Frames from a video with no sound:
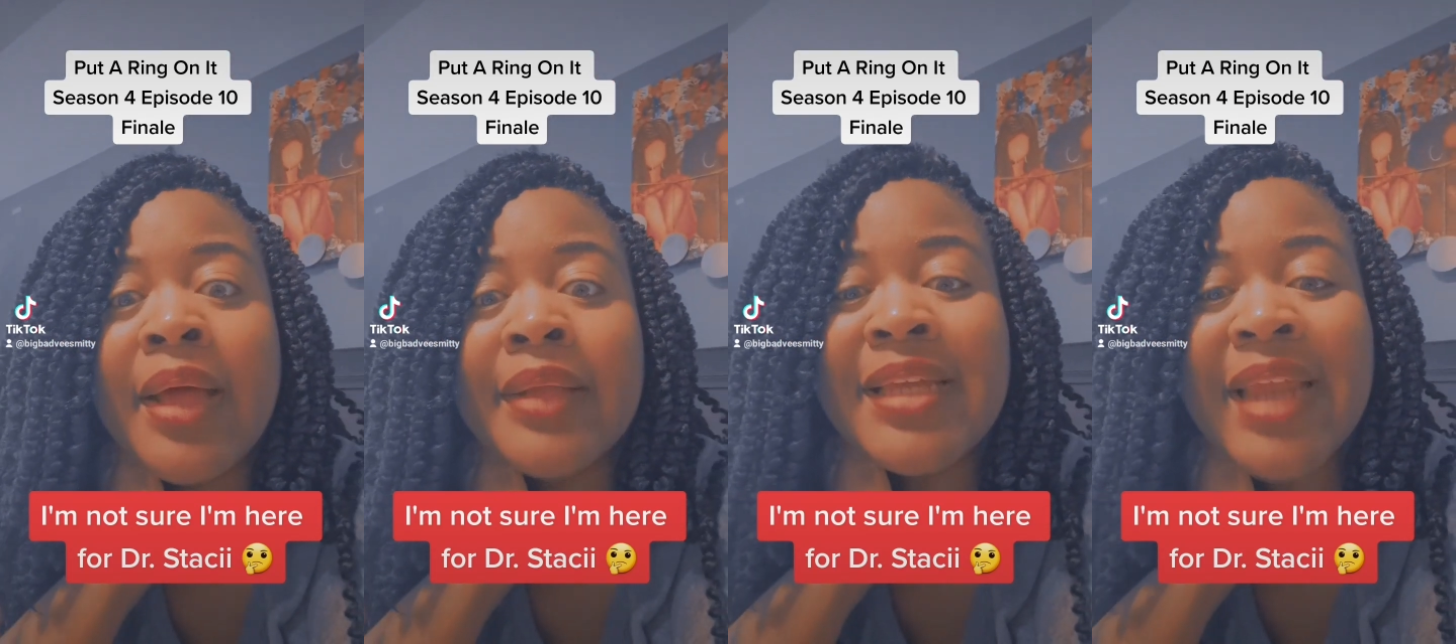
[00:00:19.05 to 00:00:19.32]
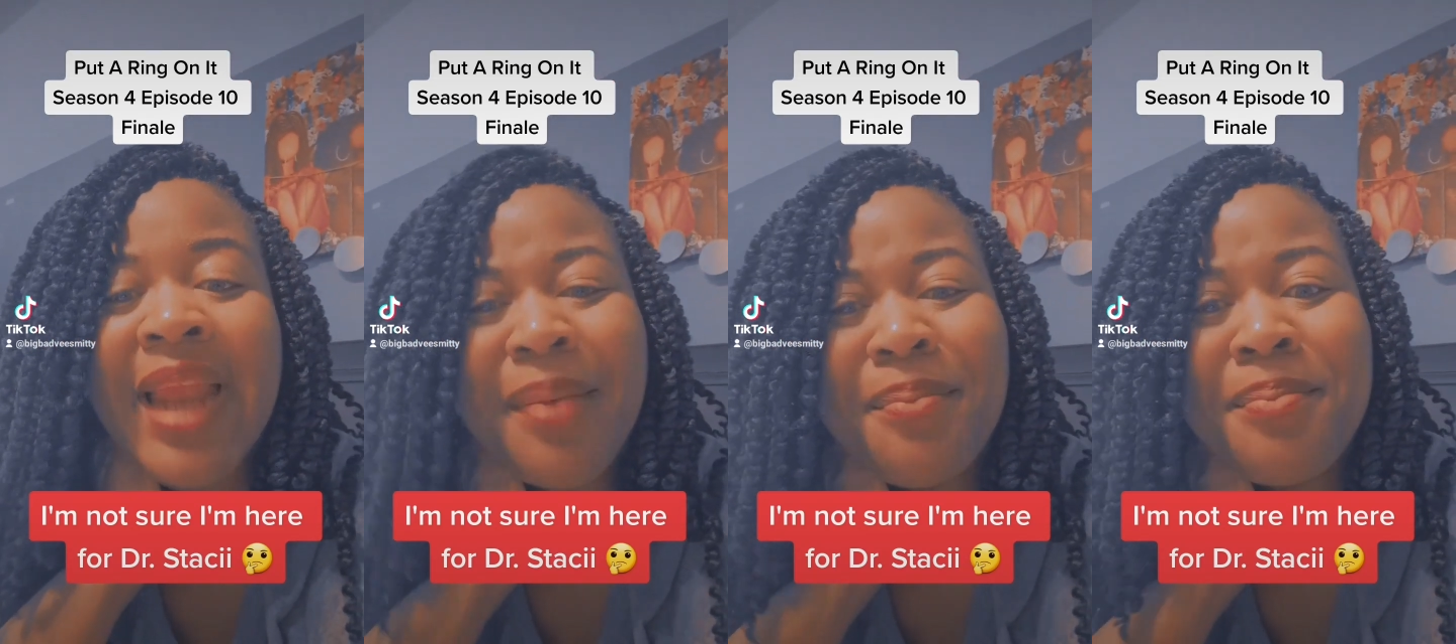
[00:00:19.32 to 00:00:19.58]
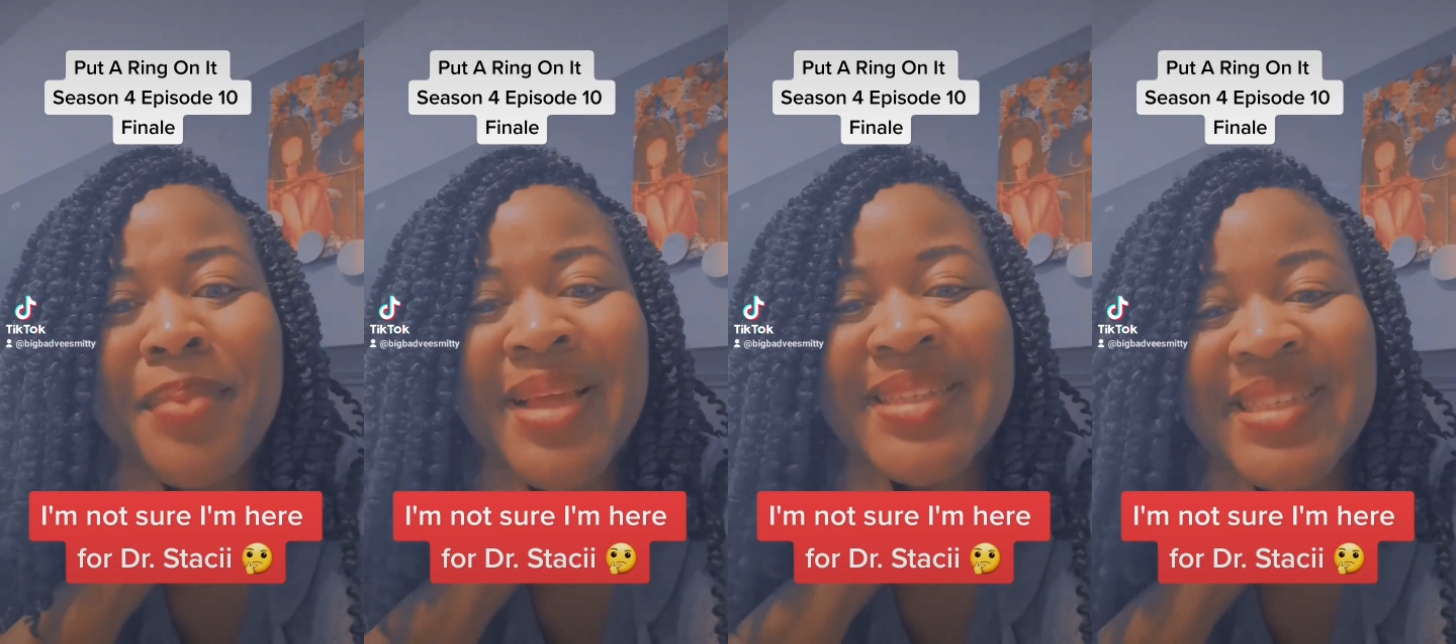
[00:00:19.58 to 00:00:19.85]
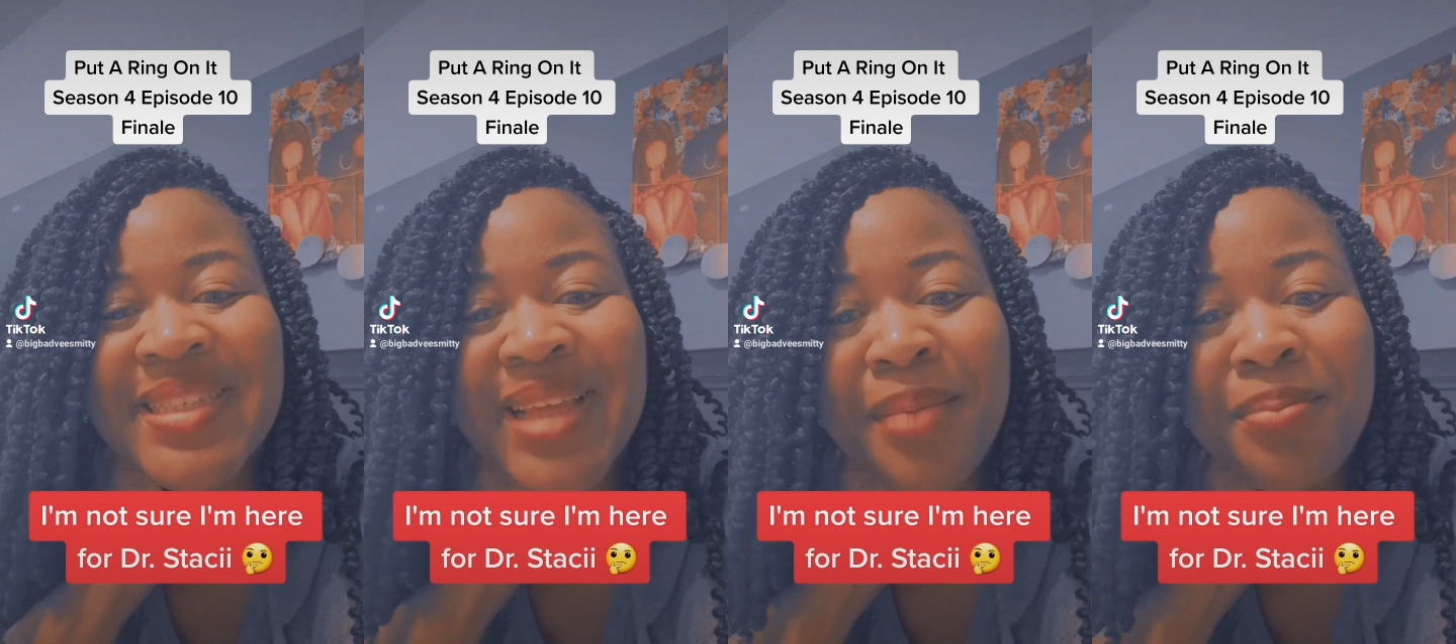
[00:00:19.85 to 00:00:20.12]
did I miss
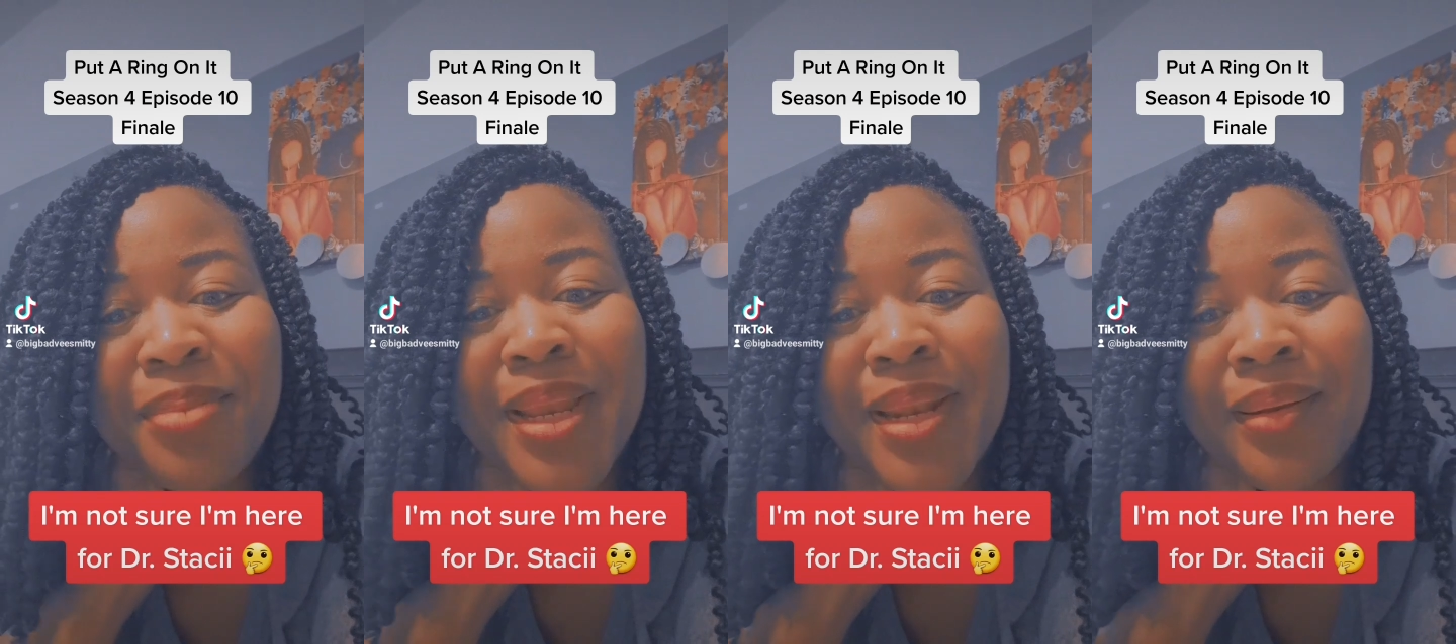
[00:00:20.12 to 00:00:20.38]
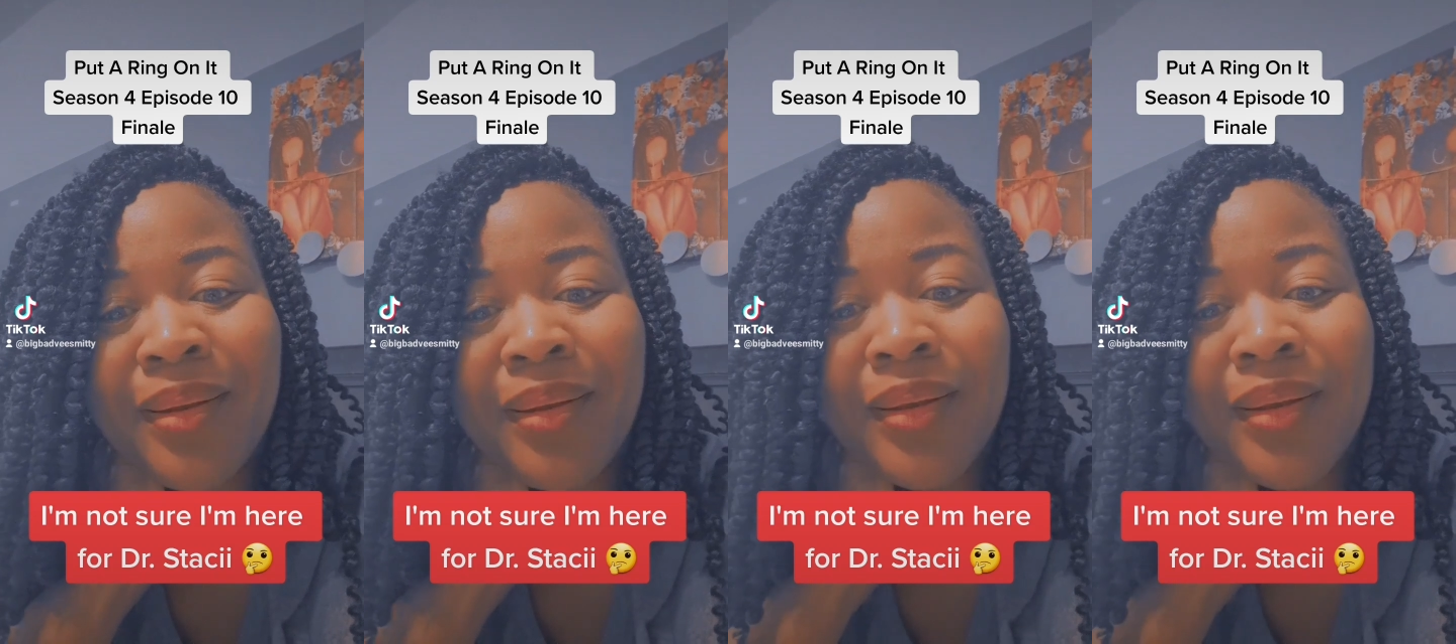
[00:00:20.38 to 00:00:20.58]
something?